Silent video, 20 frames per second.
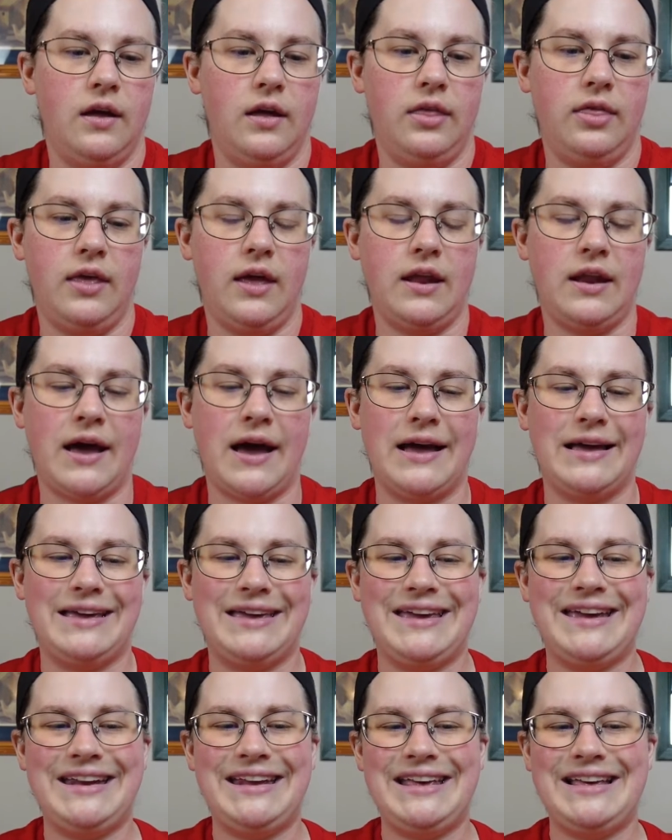And then at
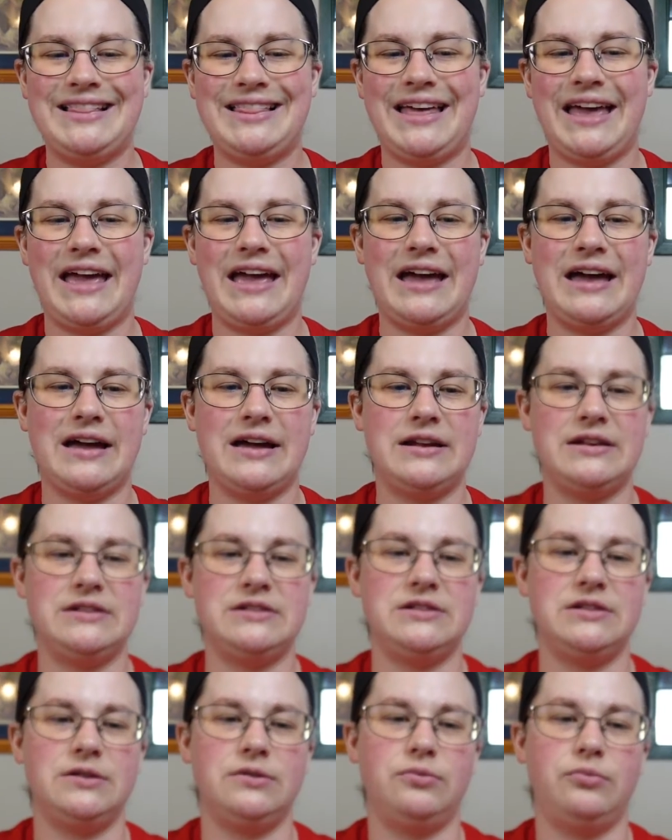
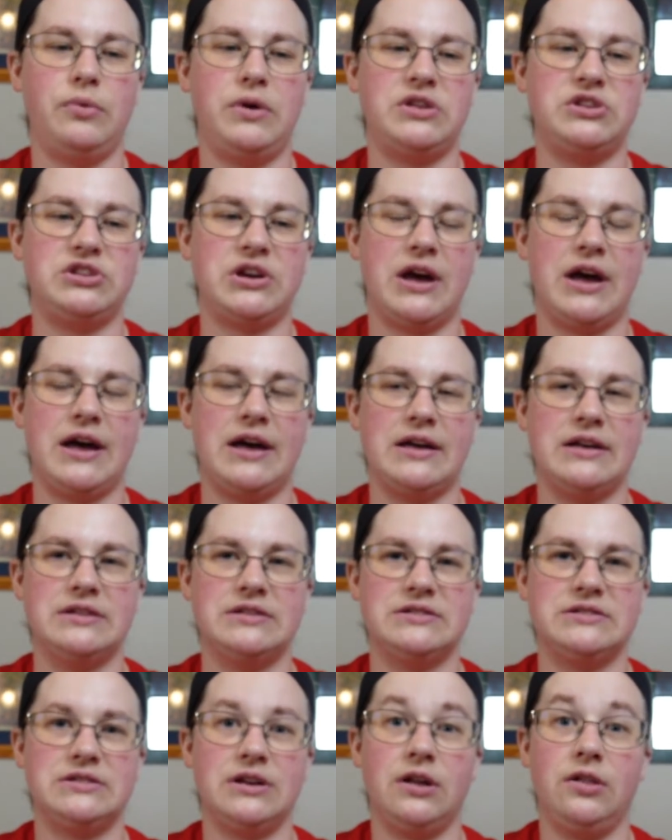Kittyland, which
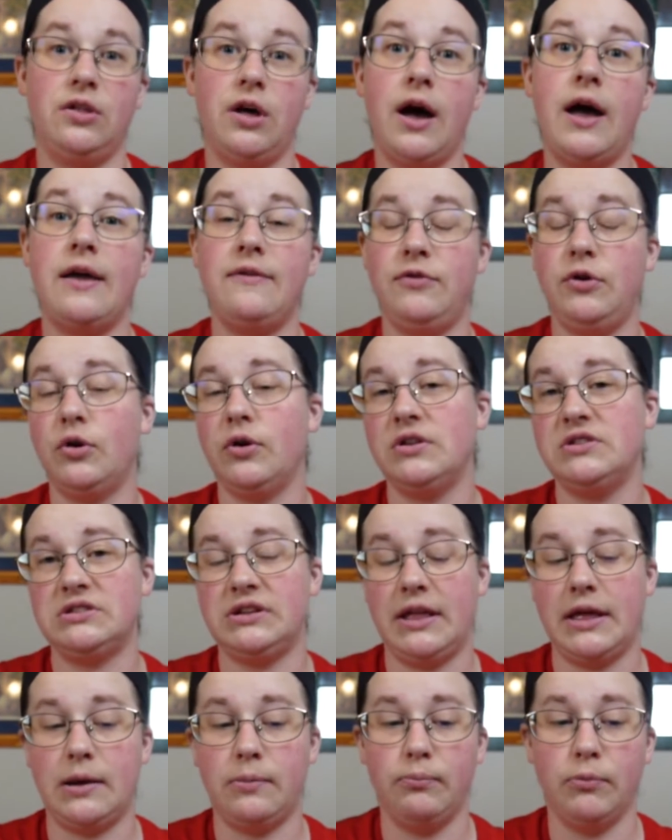has a lot, if you're into
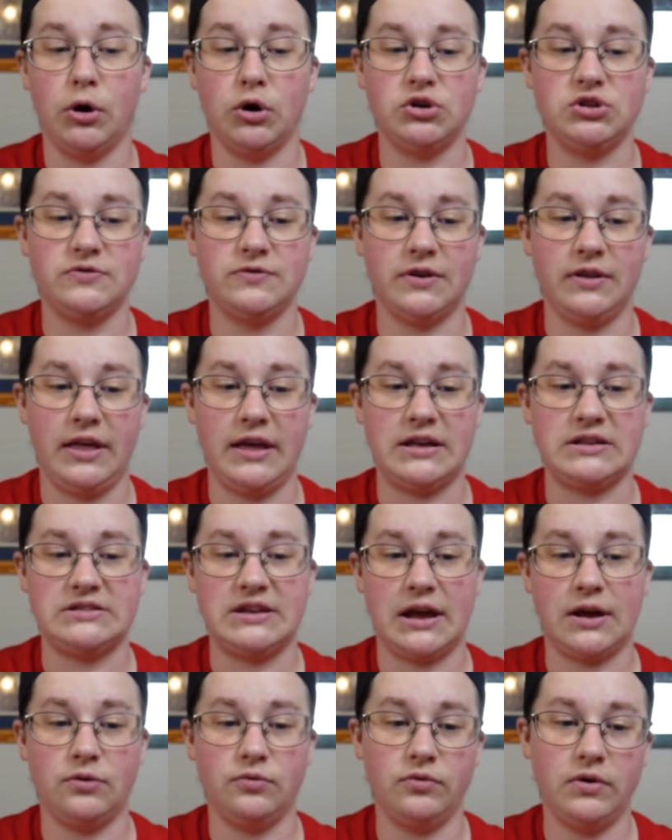like merch for like
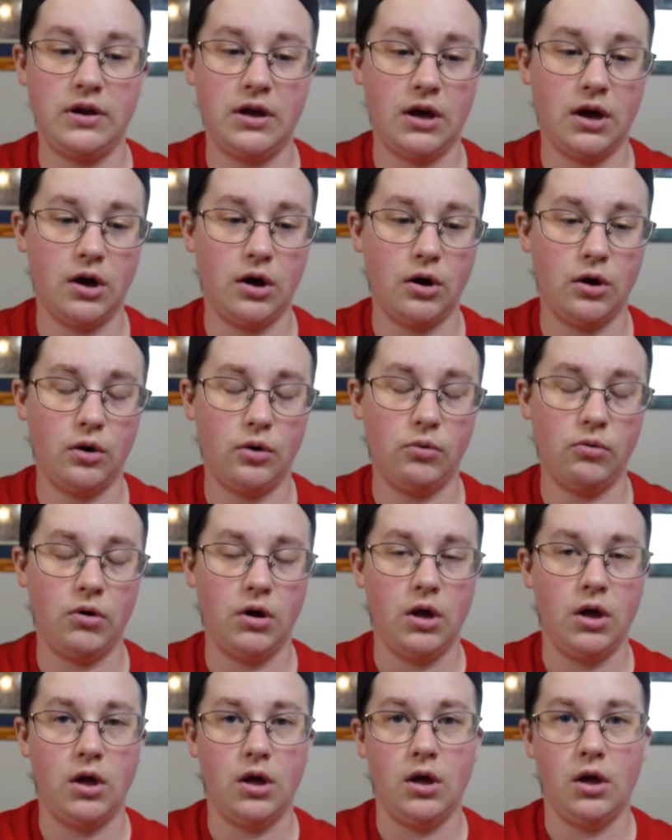Sanrio,
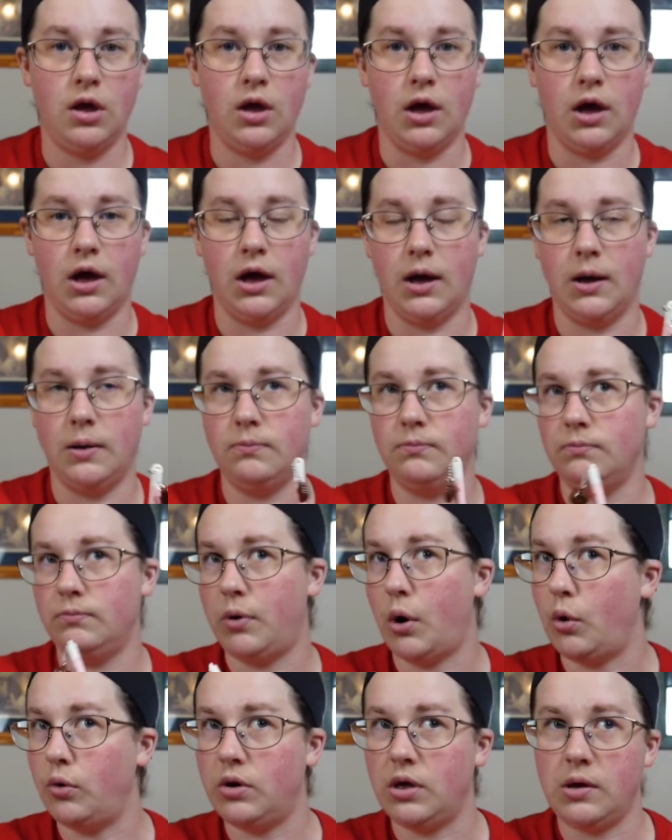
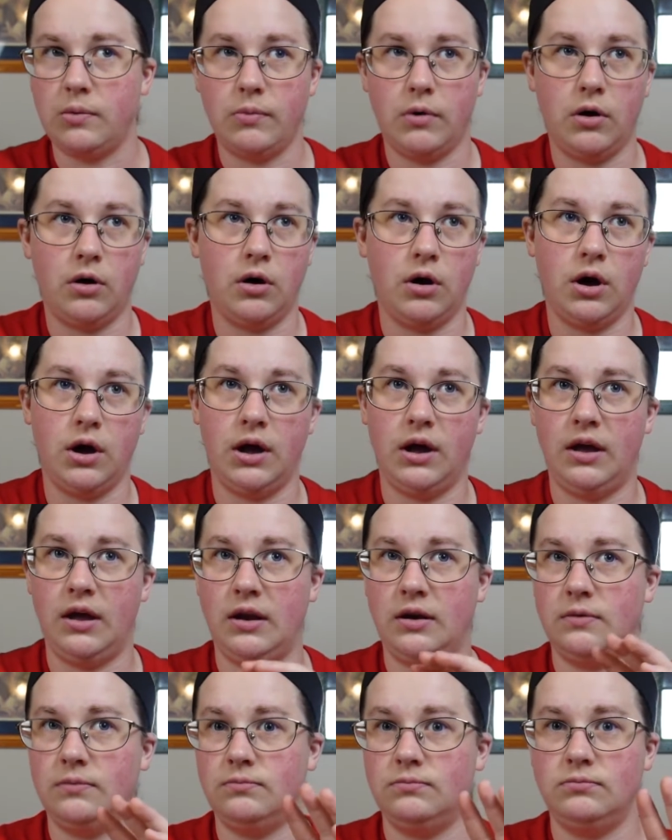
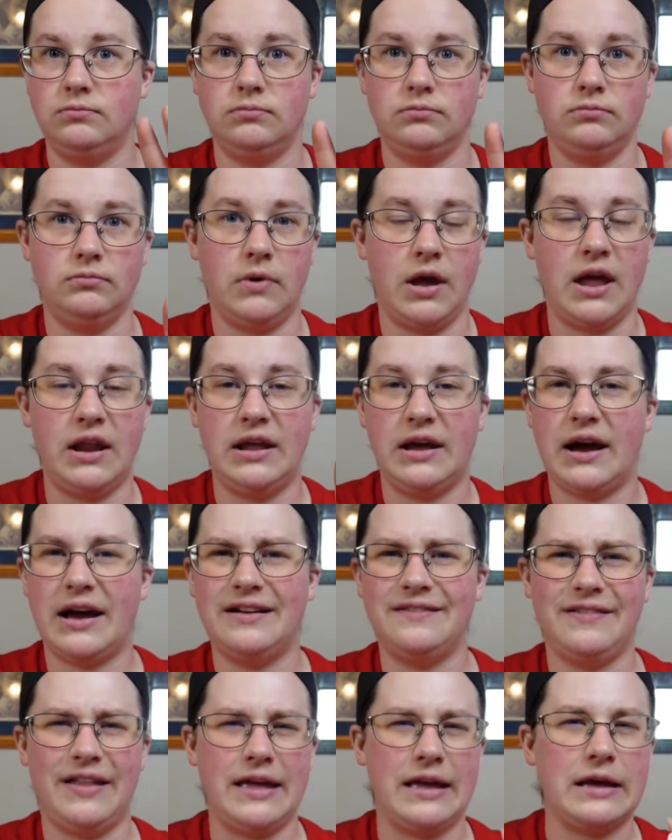Pokemon, any kind
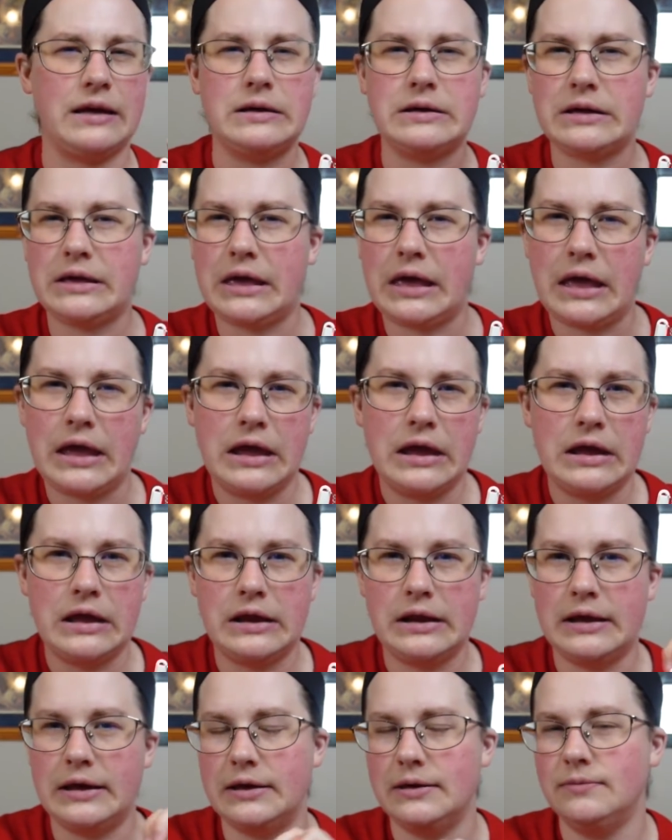of like
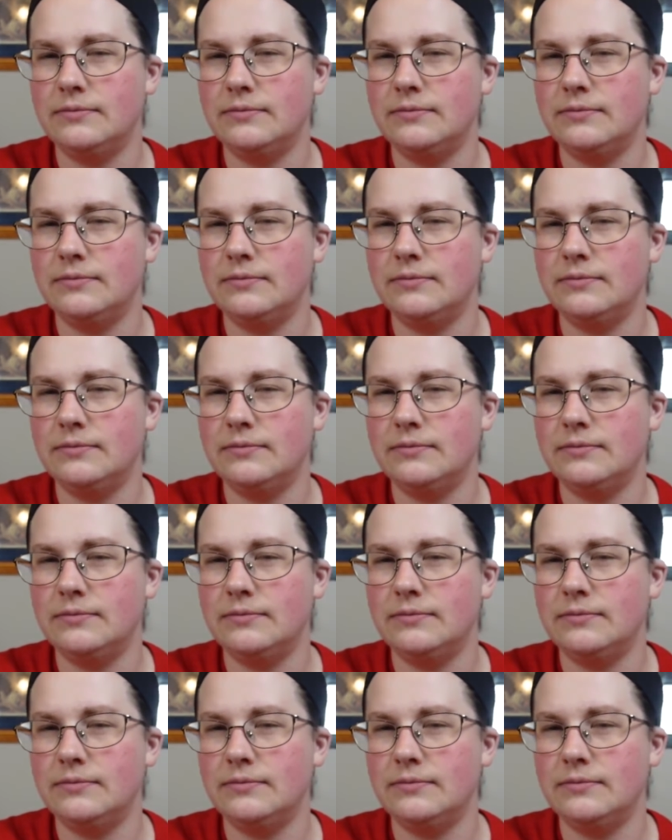kid